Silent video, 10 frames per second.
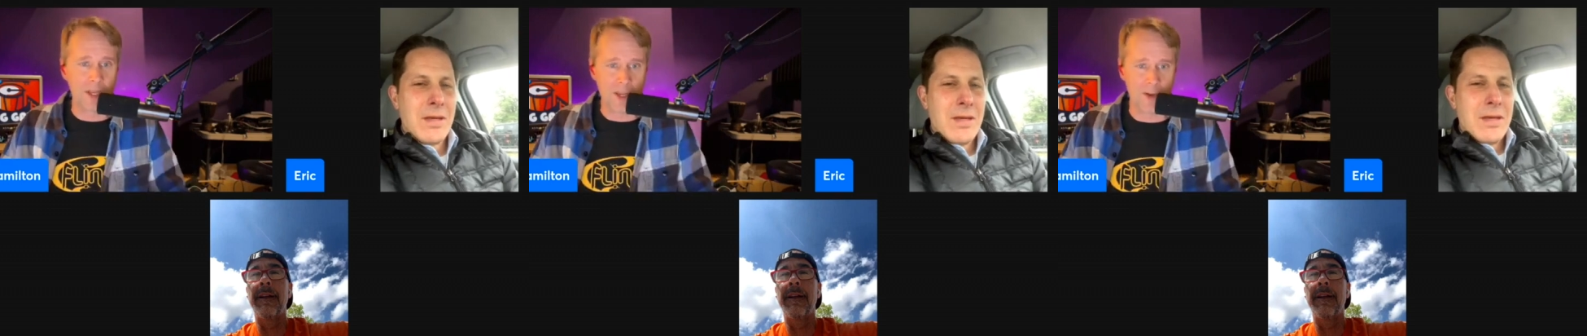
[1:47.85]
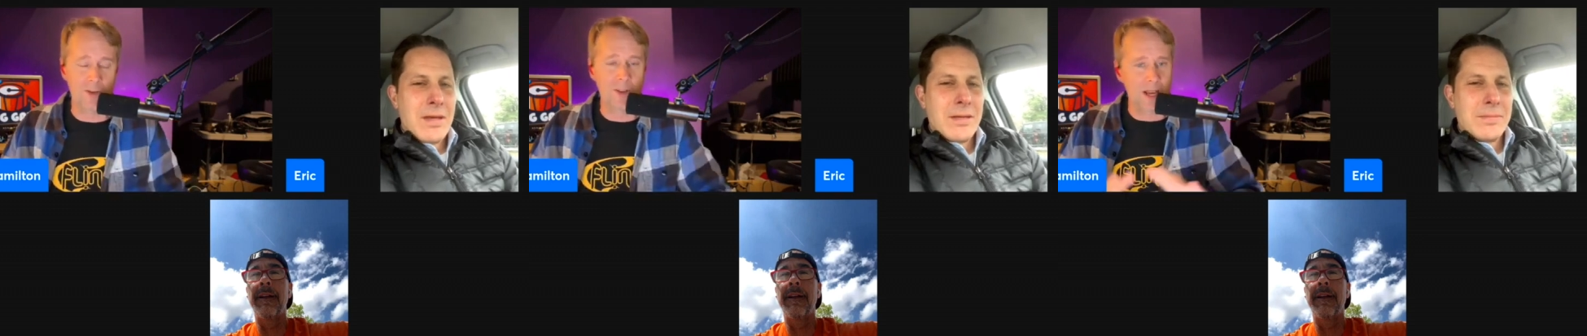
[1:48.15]

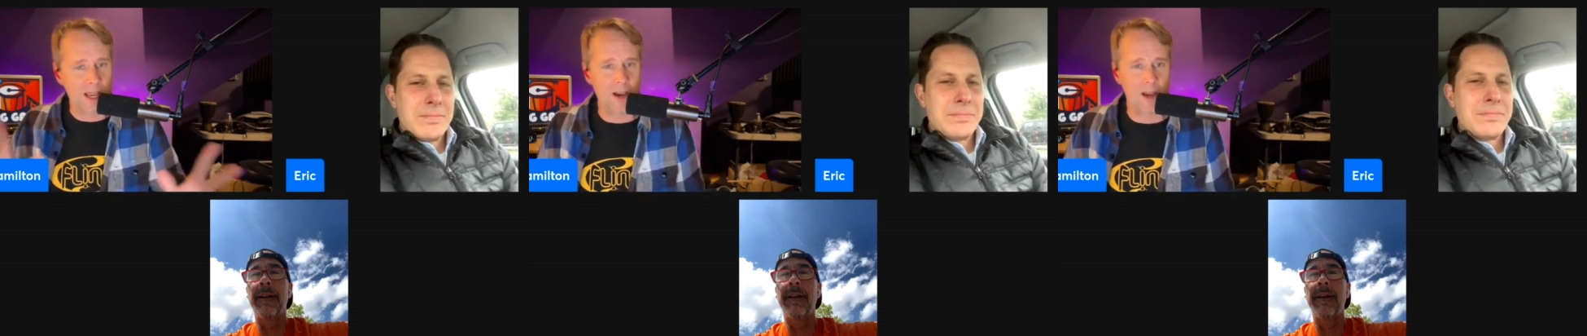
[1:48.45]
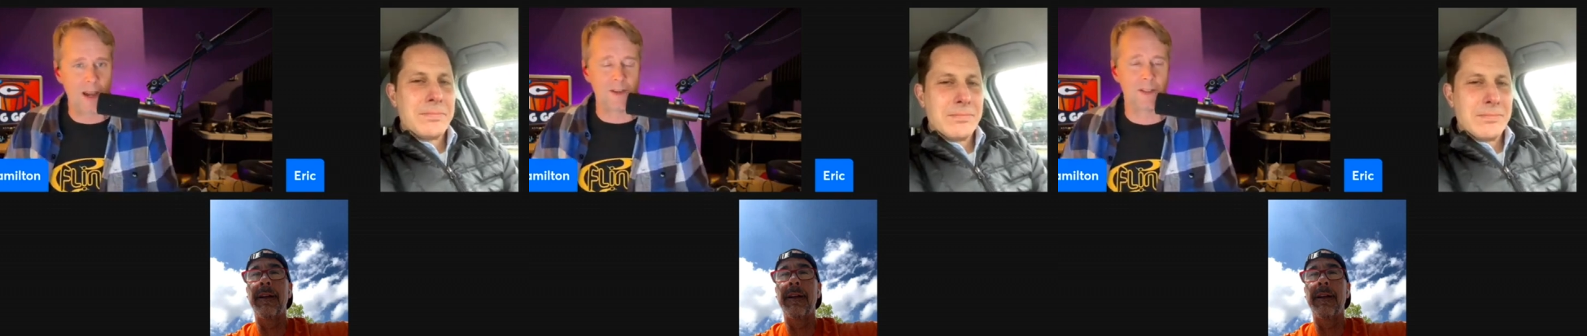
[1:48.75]
Speaker 1: you like how,
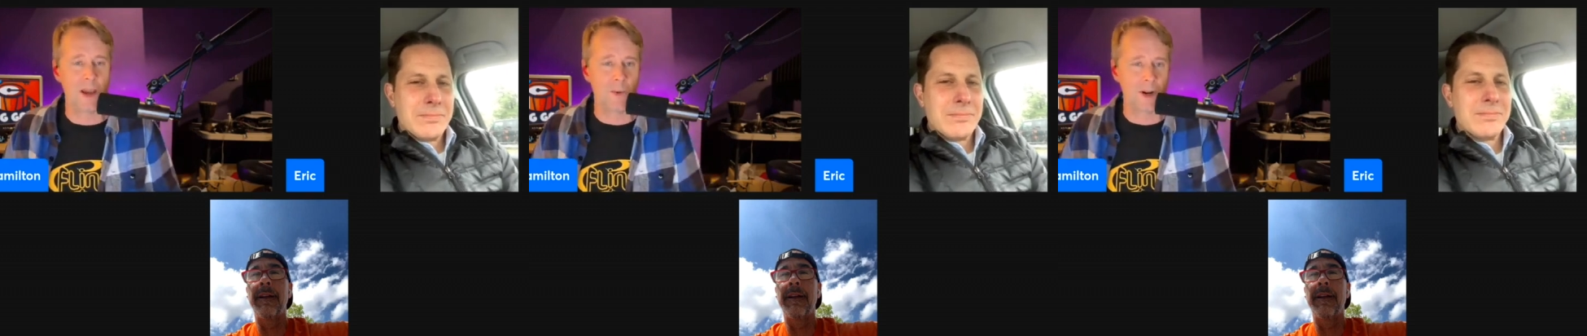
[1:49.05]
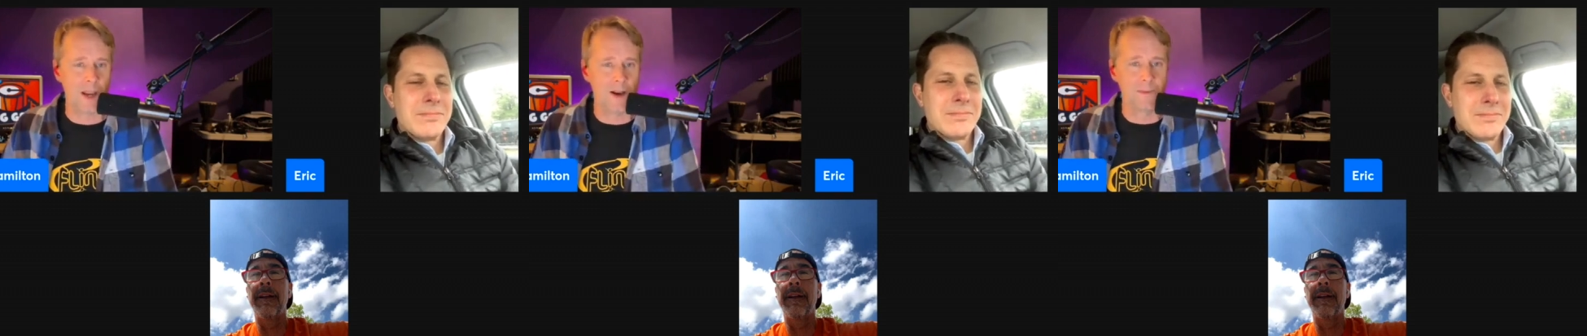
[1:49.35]
how does that
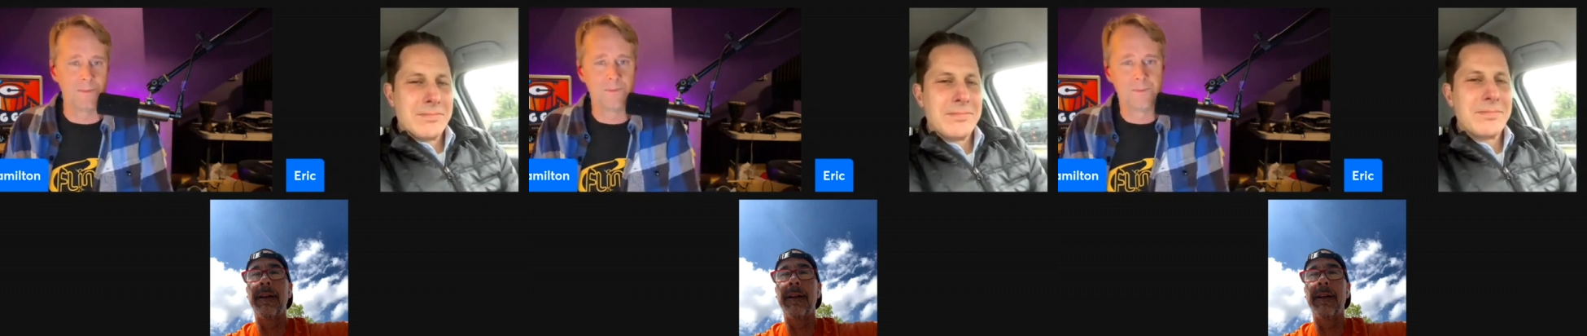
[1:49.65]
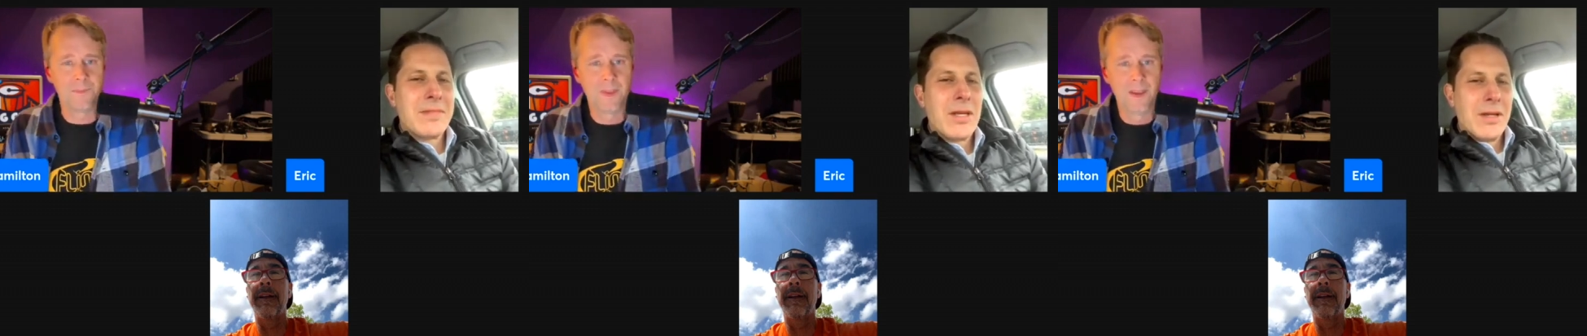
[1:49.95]
work out
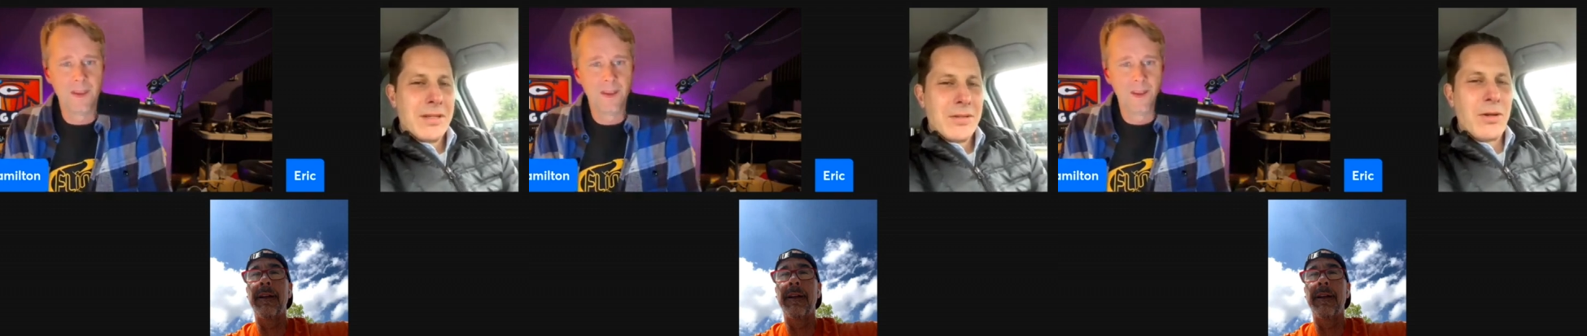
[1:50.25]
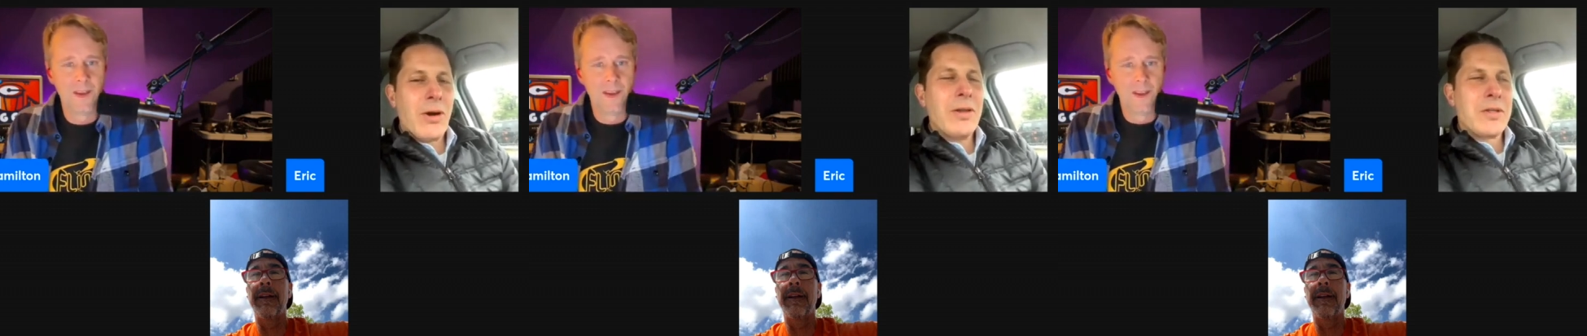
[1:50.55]

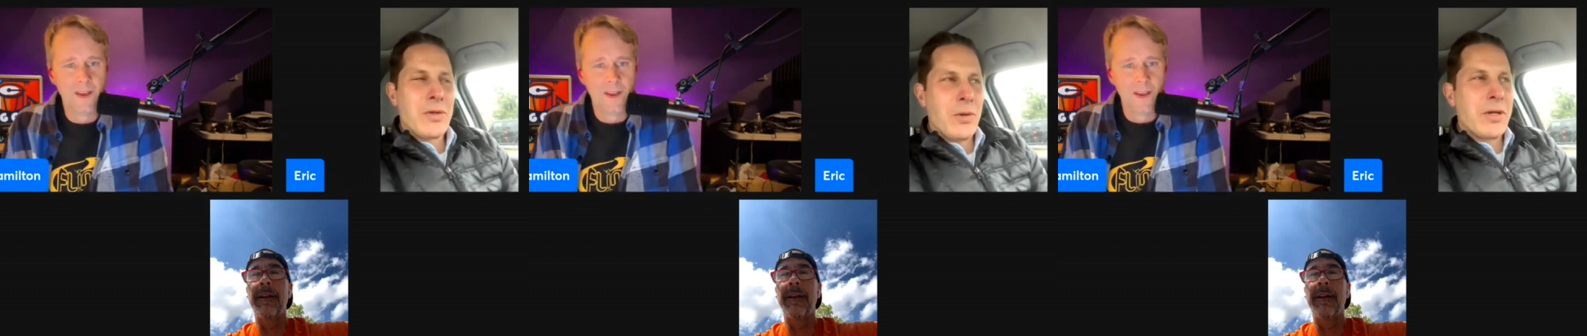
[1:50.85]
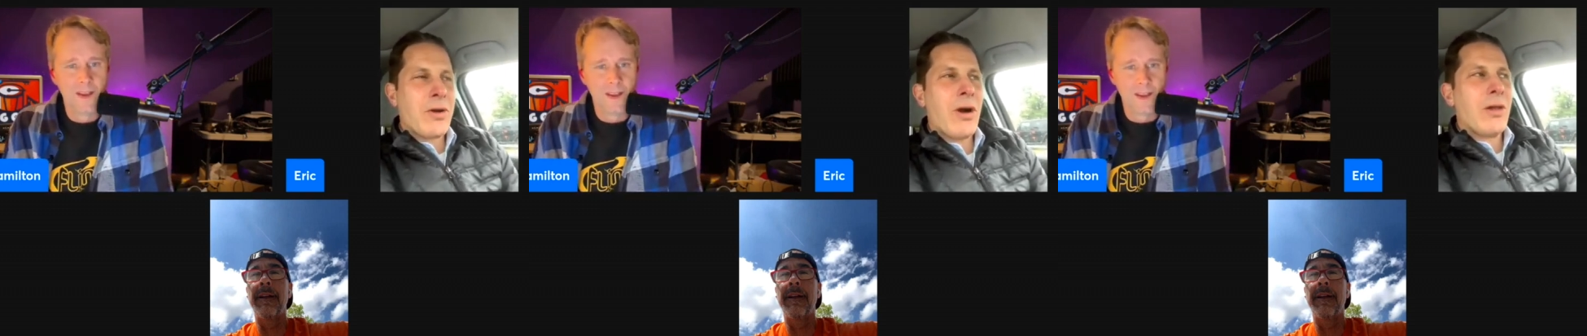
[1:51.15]
Speaker 2: Currently, it's
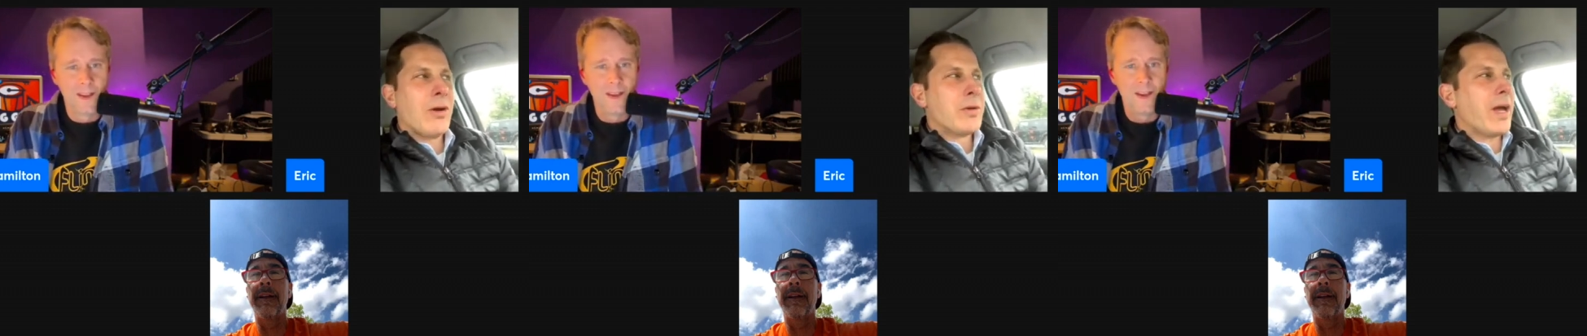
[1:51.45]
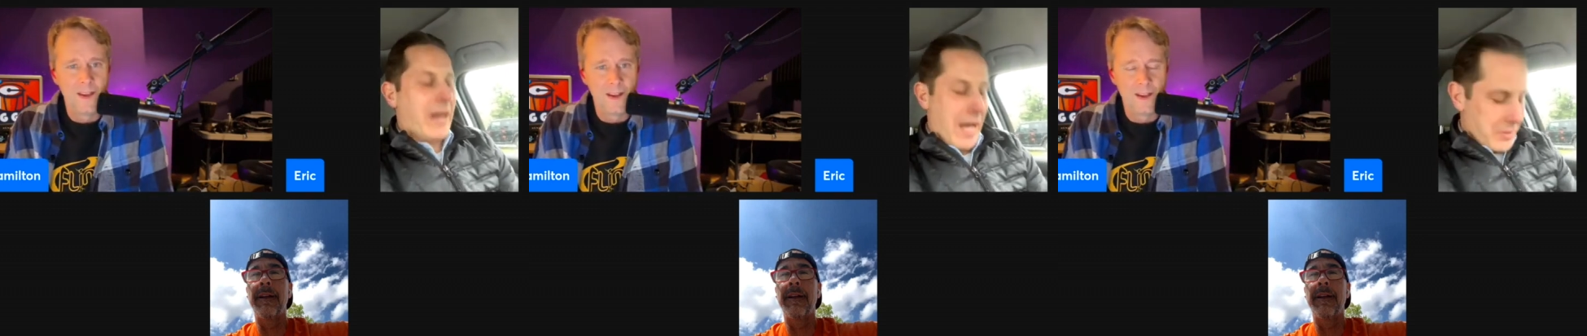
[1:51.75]
only Carlo.
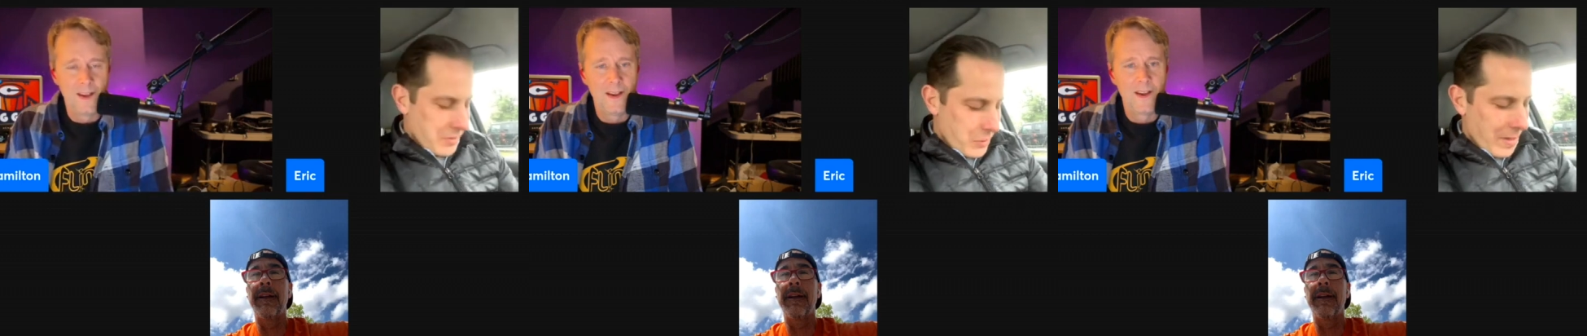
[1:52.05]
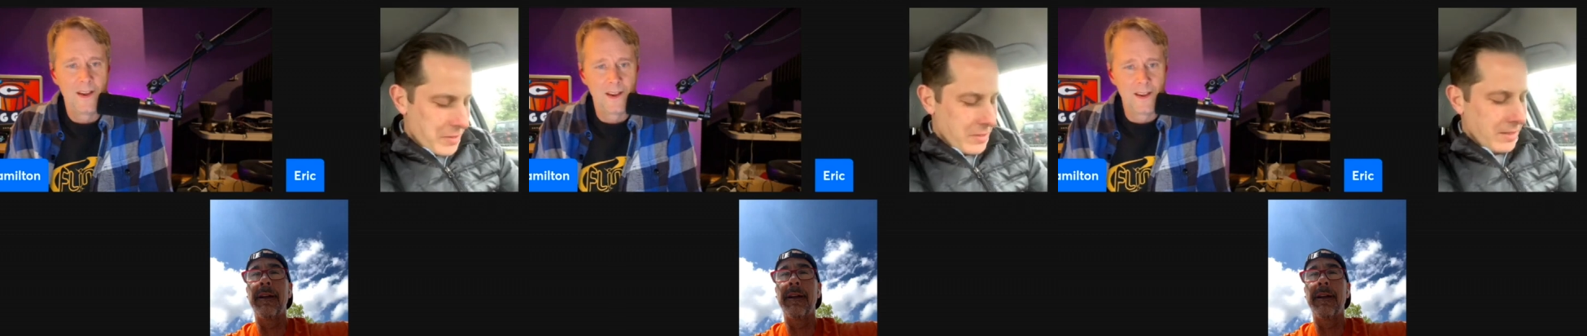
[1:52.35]
Yeah, and actually, you
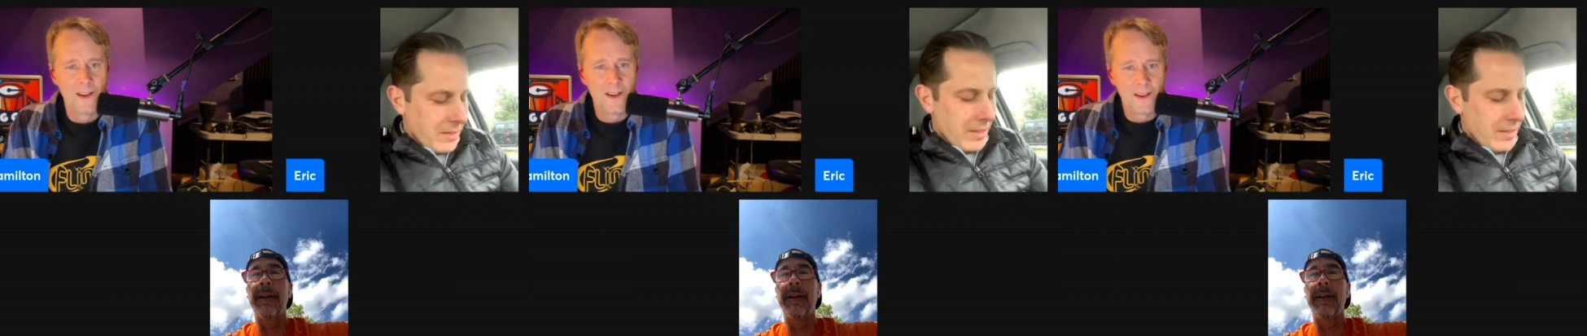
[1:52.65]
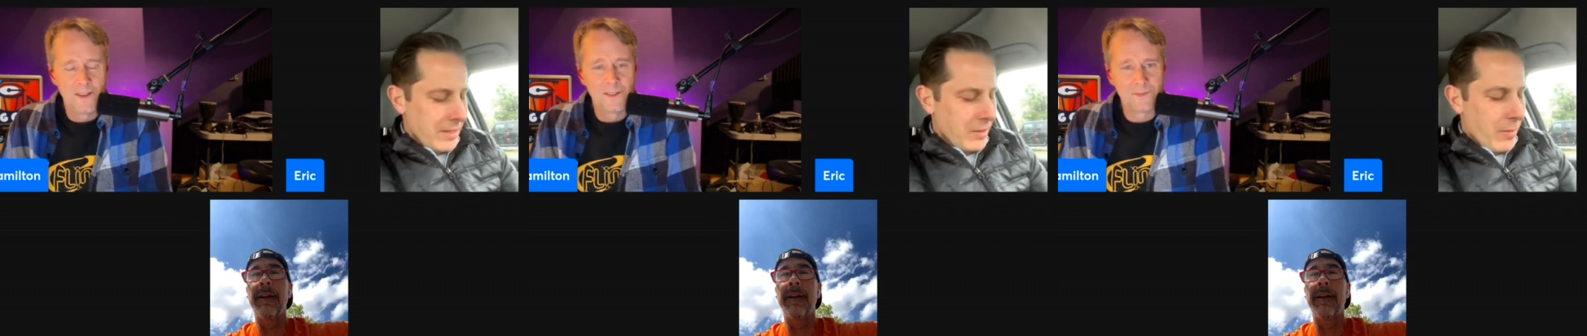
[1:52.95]
mentioned uh,
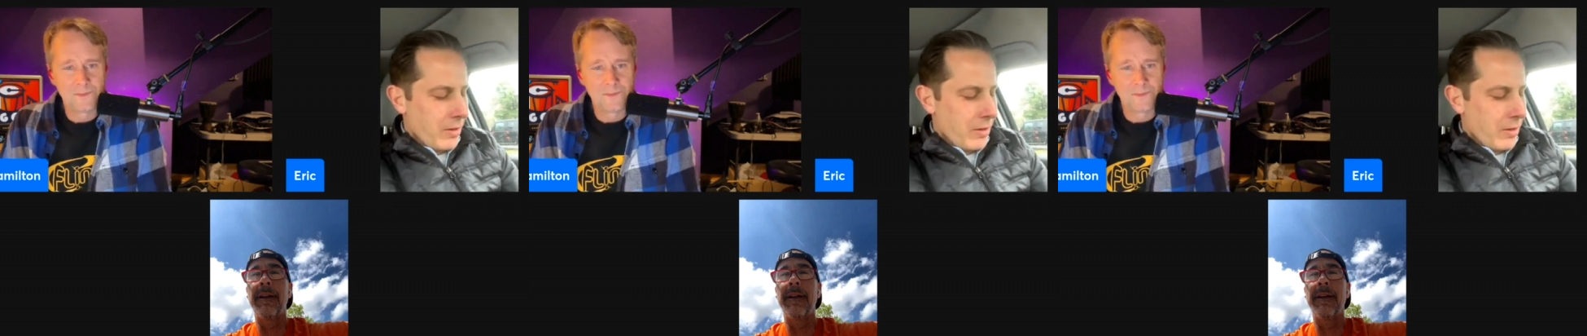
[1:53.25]
in-ear